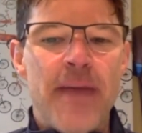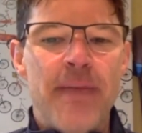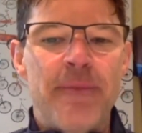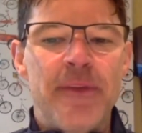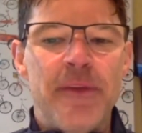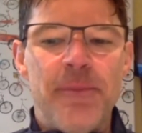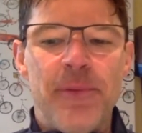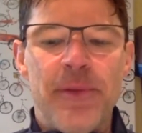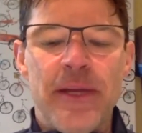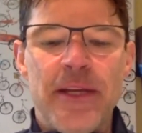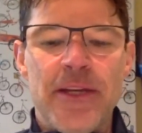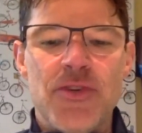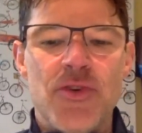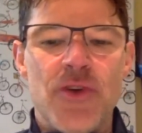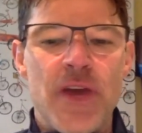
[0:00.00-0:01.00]

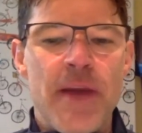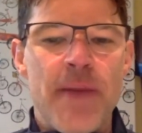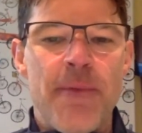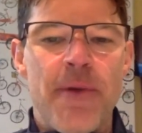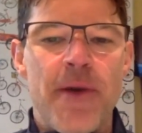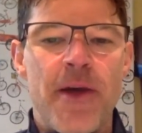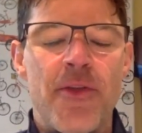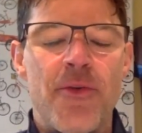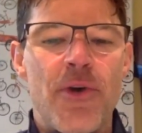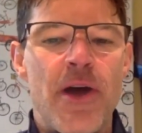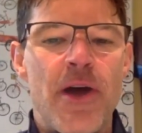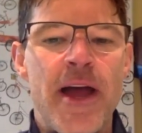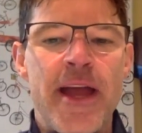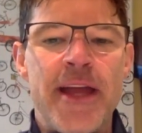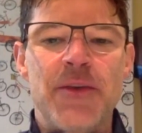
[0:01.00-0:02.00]
simply join up on the
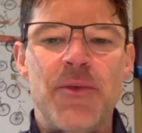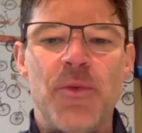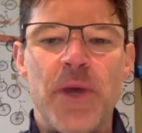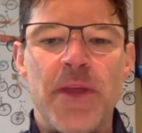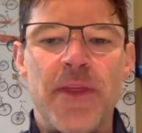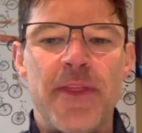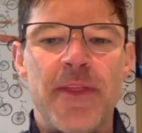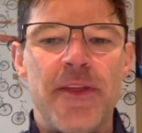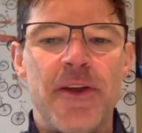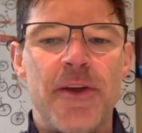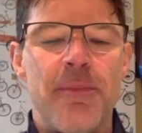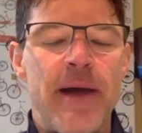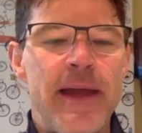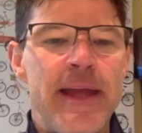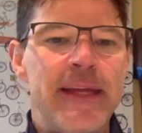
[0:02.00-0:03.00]
ride with your
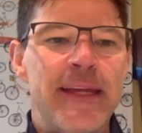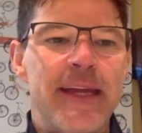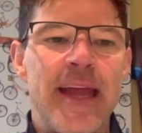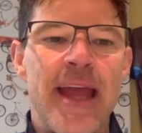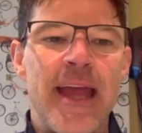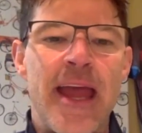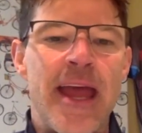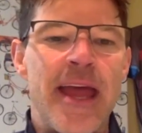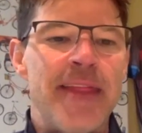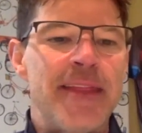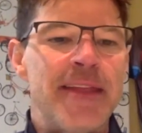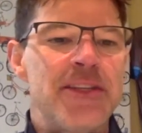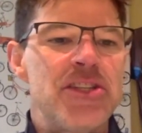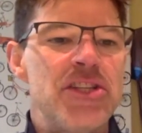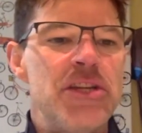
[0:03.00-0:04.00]
bike, and
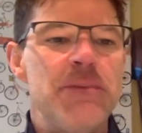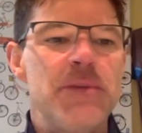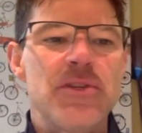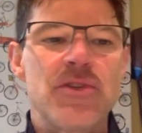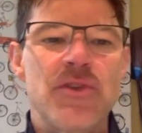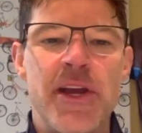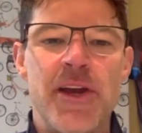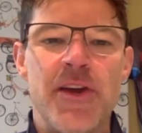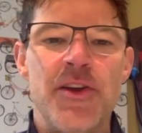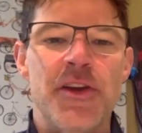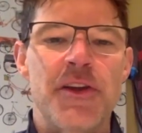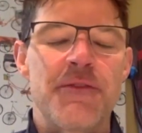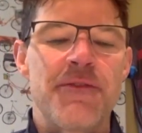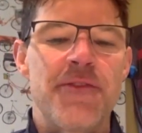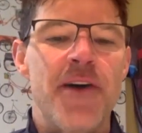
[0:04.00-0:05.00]
the cheapest trainer you
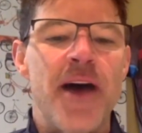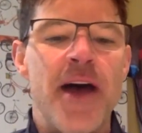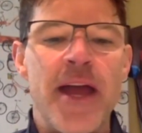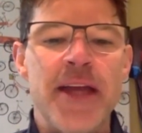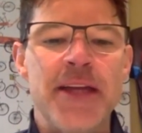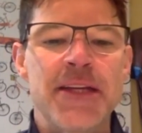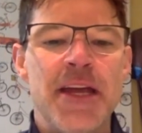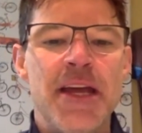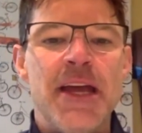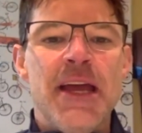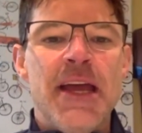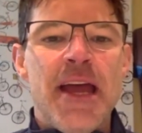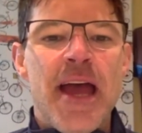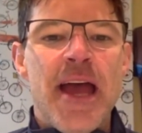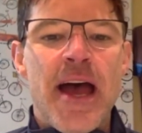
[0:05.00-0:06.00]
can find,
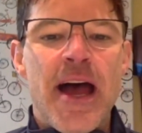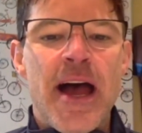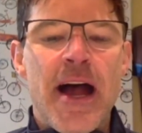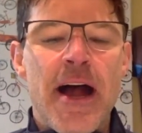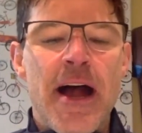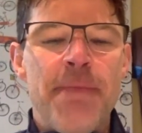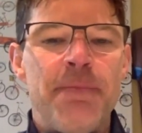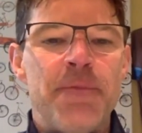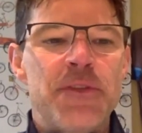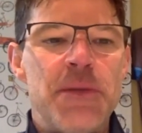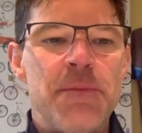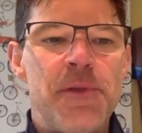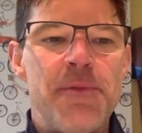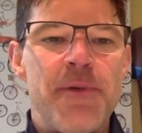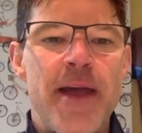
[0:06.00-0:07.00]

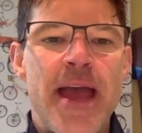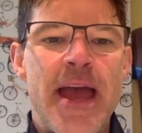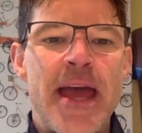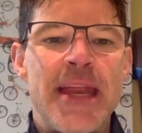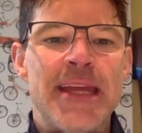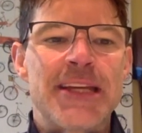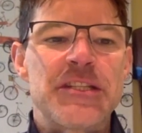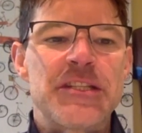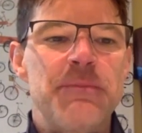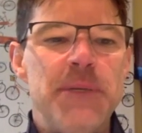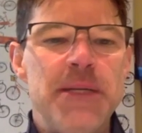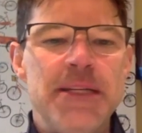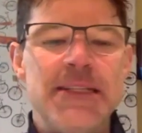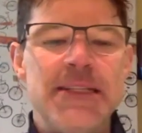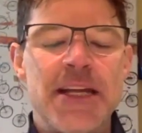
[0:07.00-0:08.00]
simply by adding a
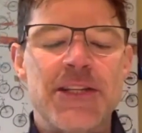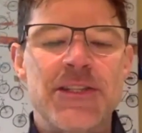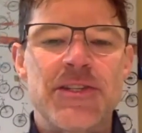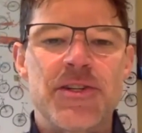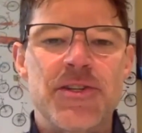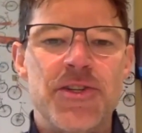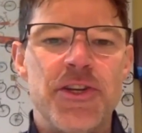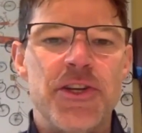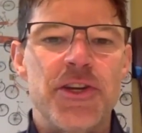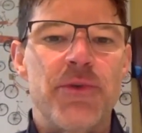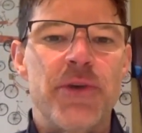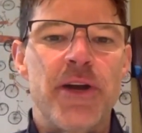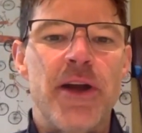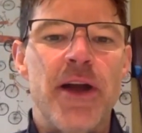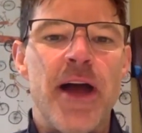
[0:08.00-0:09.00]
speed sensor to your
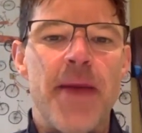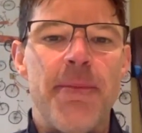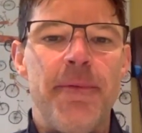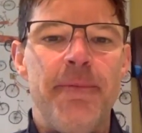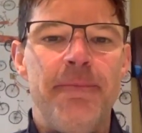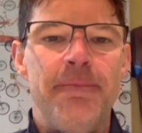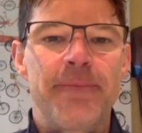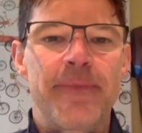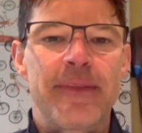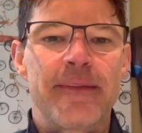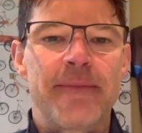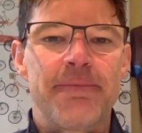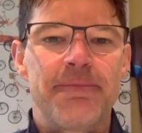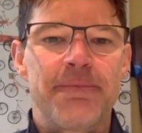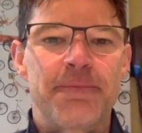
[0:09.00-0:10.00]
rear hub.
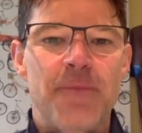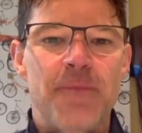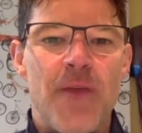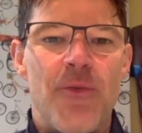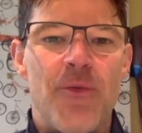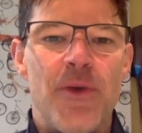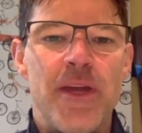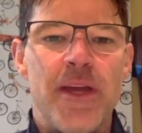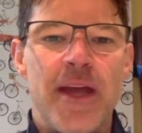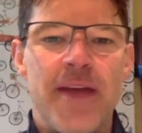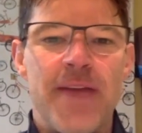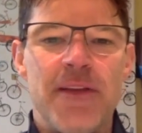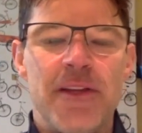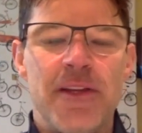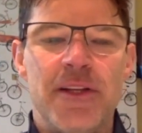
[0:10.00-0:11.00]

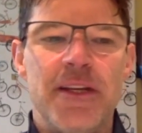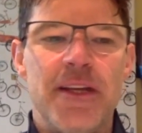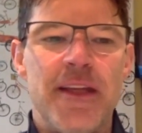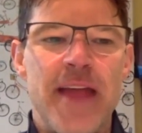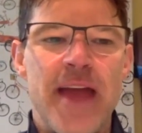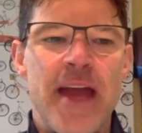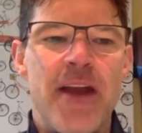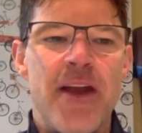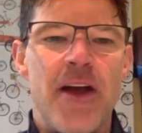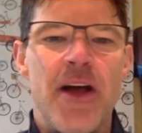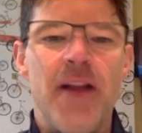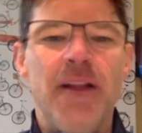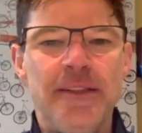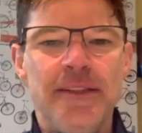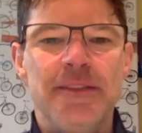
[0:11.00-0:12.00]
Have you looked into that at all?